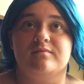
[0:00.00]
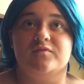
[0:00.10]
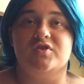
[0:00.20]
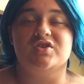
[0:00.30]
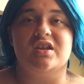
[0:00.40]

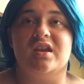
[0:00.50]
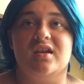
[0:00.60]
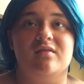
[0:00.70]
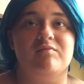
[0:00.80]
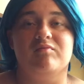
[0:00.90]
Just
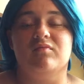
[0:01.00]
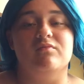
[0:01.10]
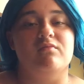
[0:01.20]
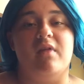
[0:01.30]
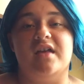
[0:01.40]
any
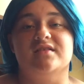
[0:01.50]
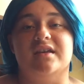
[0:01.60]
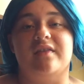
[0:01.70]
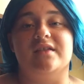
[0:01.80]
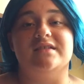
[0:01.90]
meds
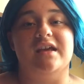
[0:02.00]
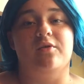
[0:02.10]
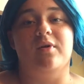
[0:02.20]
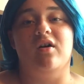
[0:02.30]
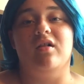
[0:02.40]
like that.
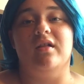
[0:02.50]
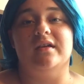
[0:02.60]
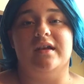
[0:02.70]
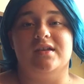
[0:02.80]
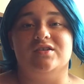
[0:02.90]
Dayquil,
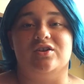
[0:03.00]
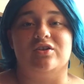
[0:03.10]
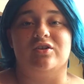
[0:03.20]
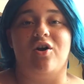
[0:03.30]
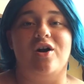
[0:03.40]
in case
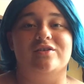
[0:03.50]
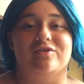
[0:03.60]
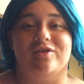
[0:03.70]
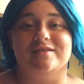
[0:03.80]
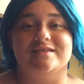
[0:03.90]
your con
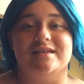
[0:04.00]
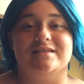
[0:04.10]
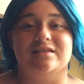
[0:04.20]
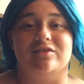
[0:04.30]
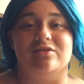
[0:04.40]
crud
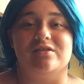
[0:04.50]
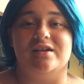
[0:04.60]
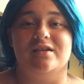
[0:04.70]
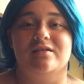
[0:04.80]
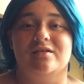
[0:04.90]
sets in
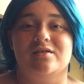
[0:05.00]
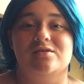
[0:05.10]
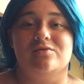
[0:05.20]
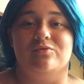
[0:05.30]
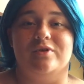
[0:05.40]
early,
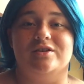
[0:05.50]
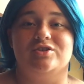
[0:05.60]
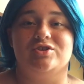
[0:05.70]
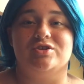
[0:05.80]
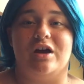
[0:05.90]

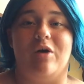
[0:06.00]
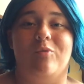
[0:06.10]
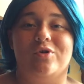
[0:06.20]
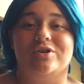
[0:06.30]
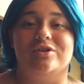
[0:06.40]
which I'll
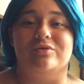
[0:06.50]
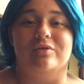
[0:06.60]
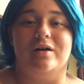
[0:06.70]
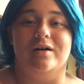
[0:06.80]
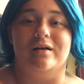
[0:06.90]
warn
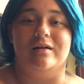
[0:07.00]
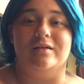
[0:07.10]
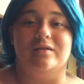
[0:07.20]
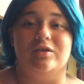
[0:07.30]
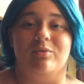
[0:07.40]
you,
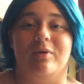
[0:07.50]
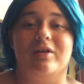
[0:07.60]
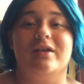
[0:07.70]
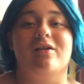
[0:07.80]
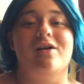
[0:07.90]
you will
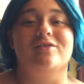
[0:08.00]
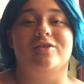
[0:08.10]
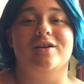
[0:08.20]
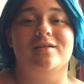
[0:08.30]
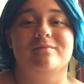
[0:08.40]
get con
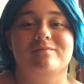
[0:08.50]
crud.